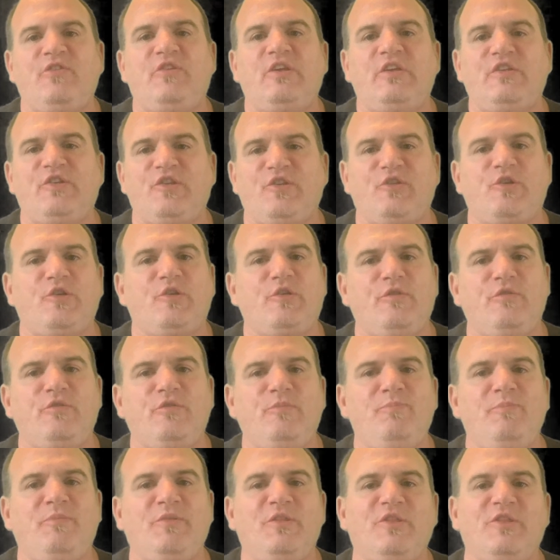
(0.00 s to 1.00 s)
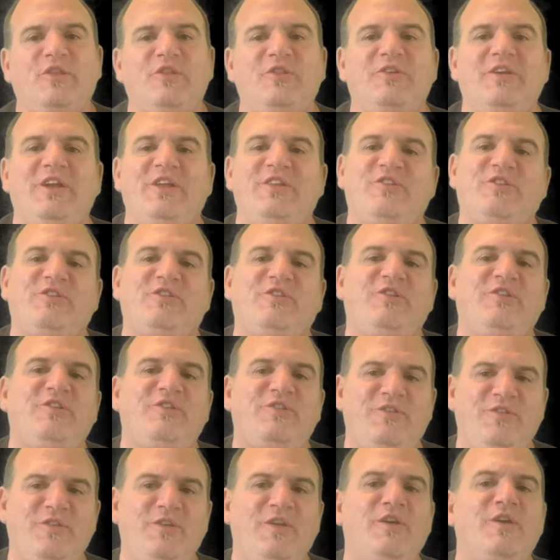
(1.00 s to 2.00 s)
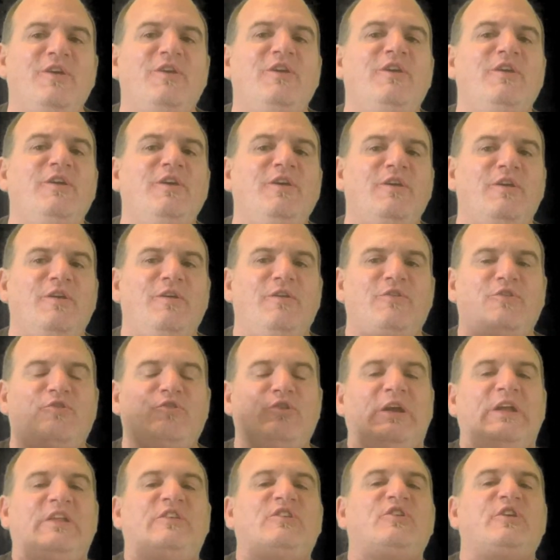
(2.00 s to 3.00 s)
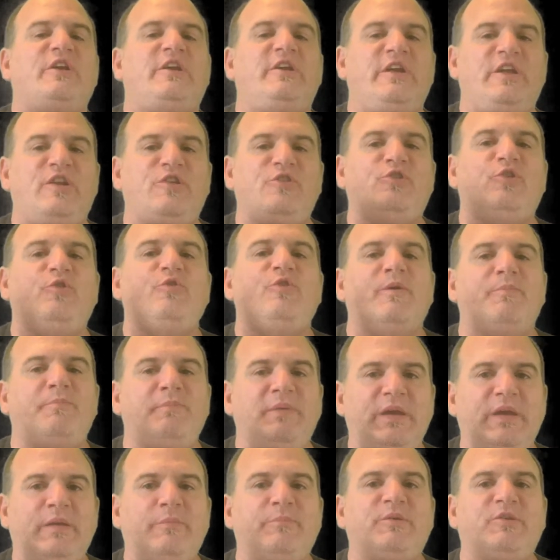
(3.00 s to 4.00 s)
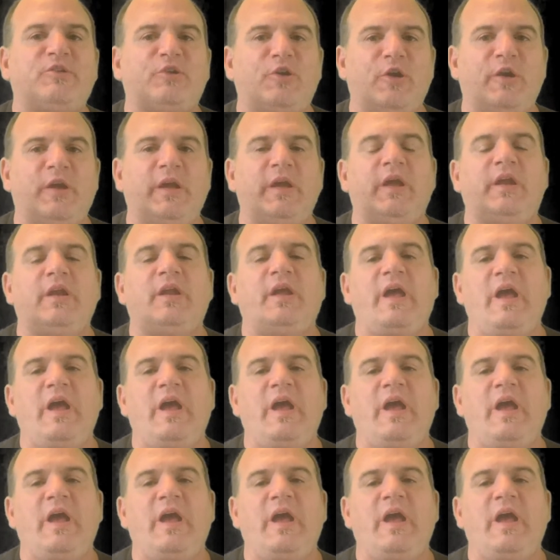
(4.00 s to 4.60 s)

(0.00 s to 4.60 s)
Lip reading: is it's translated into the pimp's grade,